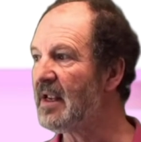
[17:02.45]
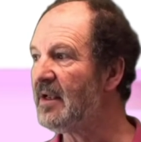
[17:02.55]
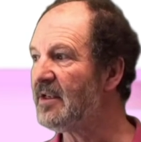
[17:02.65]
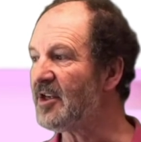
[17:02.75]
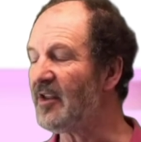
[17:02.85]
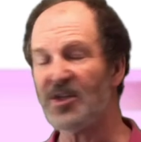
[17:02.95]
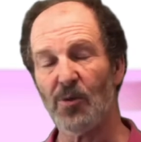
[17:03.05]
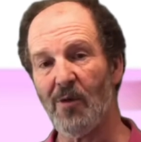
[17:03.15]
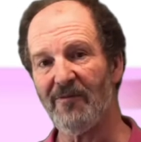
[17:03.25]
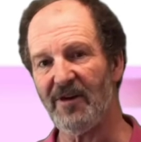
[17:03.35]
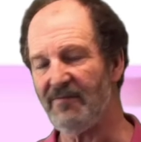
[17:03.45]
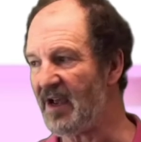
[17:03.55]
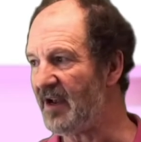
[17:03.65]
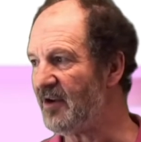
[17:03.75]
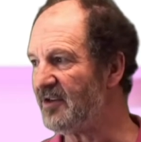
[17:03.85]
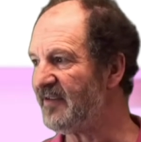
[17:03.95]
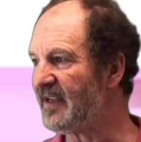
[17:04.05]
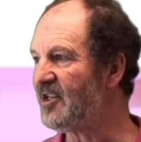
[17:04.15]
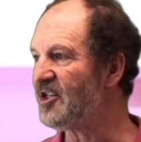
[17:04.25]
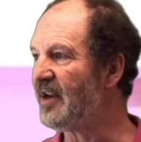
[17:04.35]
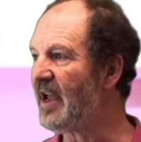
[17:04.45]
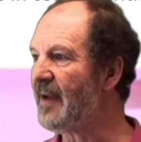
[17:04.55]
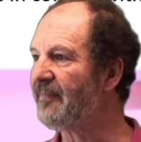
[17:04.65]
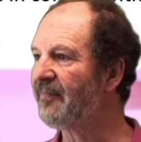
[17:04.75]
so there's the warm front notification there.